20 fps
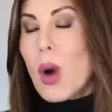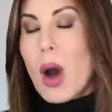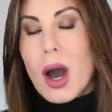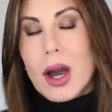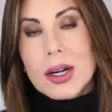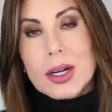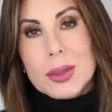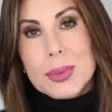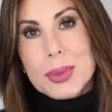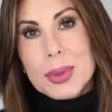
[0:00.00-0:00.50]

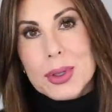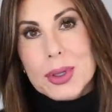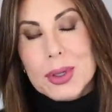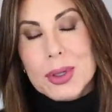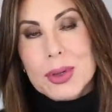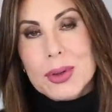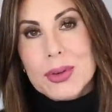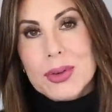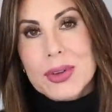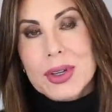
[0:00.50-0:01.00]

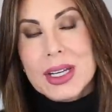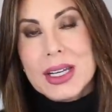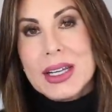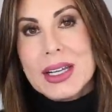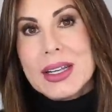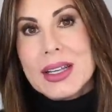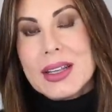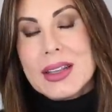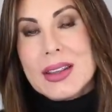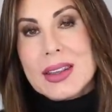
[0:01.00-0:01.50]
waterproof.
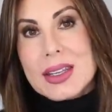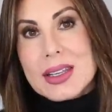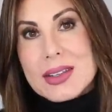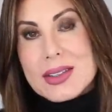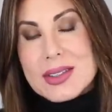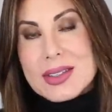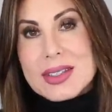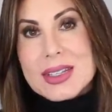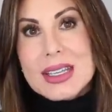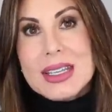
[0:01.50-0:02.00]

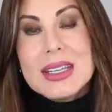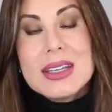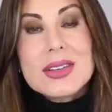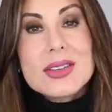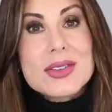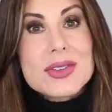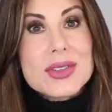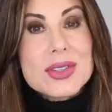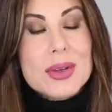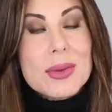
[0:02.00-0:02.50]
This
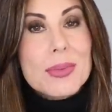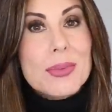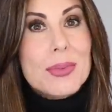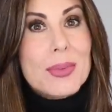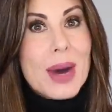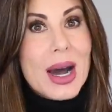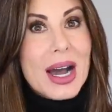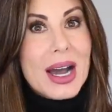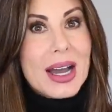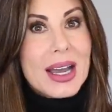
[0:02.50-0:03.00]
is
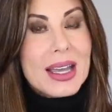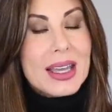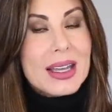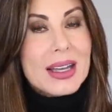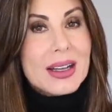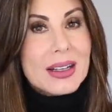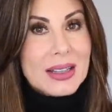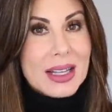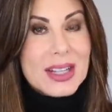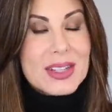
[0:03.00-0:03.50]

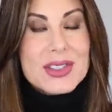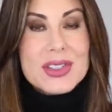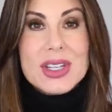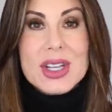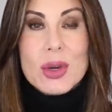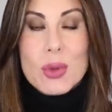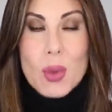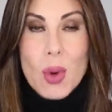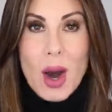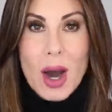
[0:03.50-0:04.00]
my
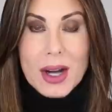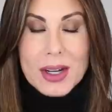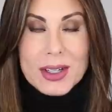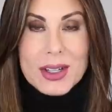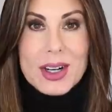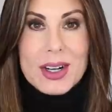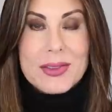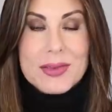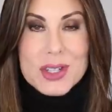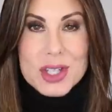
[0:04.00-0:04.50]
cleansing
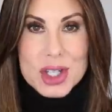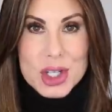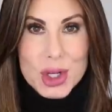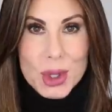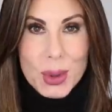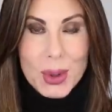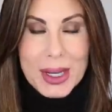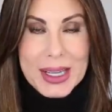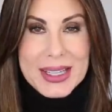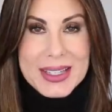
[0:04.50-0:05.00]
water of
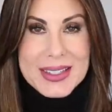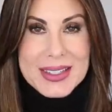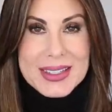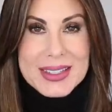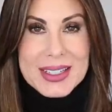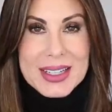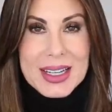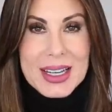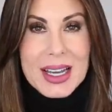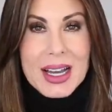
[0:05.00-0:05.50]

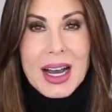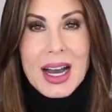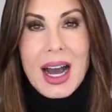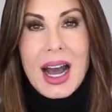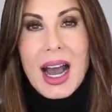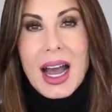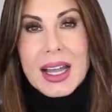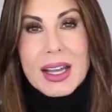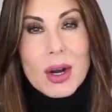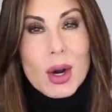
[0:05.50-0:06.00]
choice.
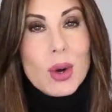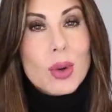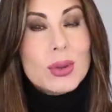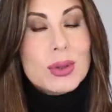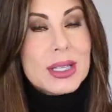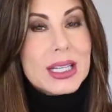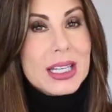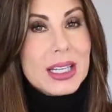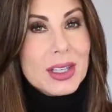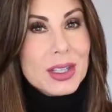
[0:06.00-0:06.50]
I
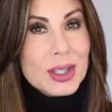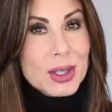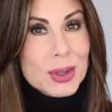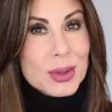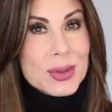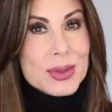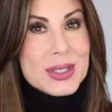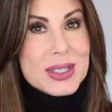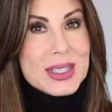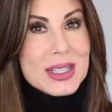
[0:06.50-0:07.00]
only
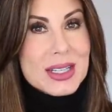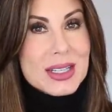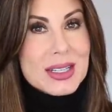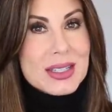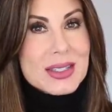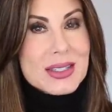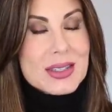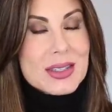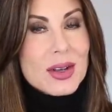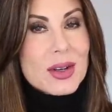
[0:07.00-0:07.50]
use
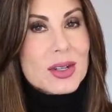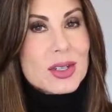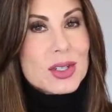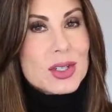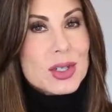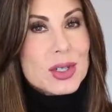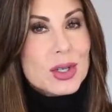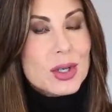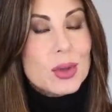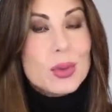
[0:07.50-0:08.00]
this
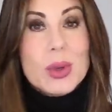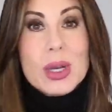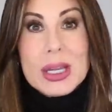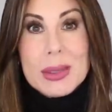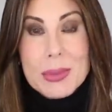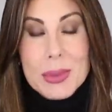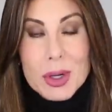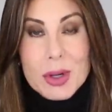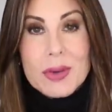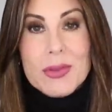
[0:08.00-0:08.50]
to
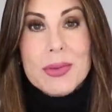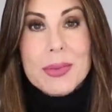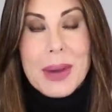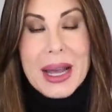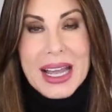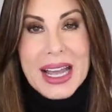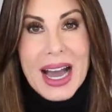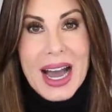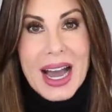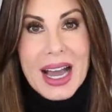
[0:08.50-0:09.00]
remove
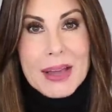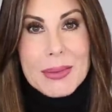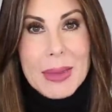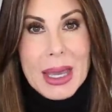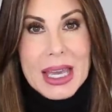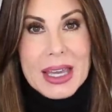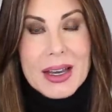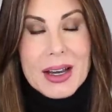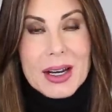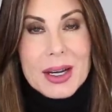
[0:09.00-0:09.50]
my eye
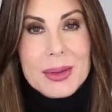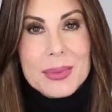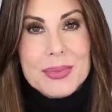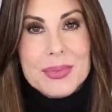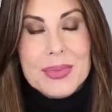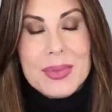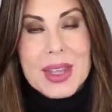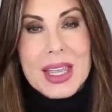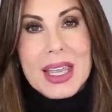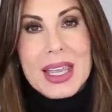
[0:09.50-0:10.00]

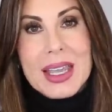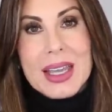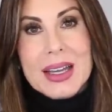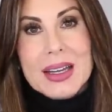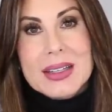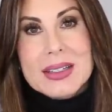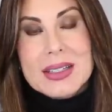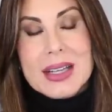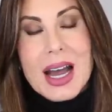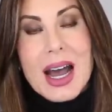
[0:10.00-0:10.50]
makeup,
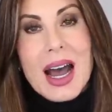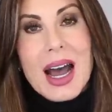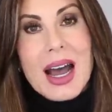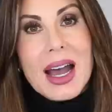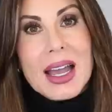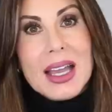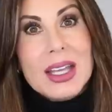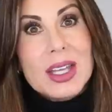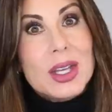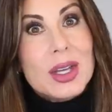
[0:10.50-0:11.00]
and
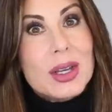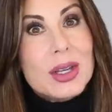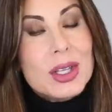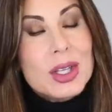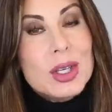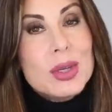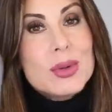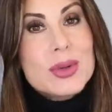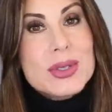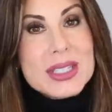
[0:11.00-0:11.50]
I
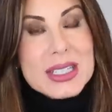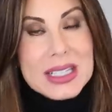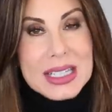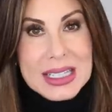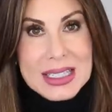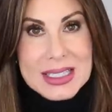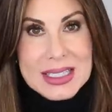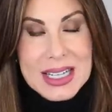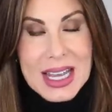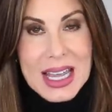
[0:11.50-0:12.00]
use it
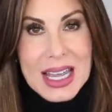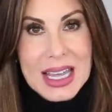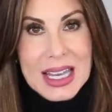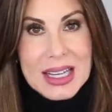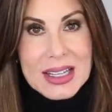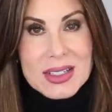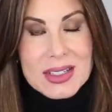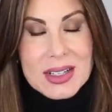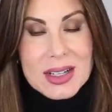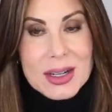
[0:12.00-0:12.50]
in
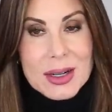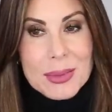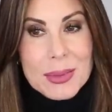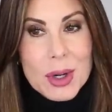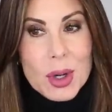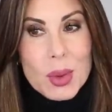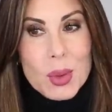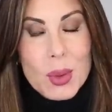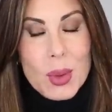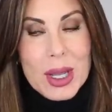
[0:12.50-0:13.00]

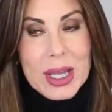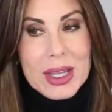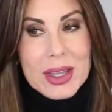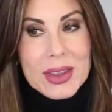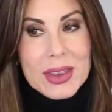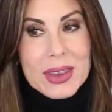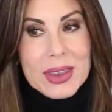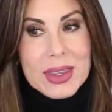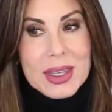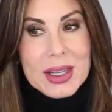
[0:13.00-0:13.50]
tandem
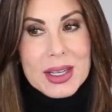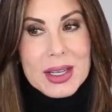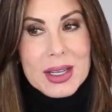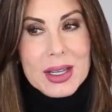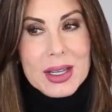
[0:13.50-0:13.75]
with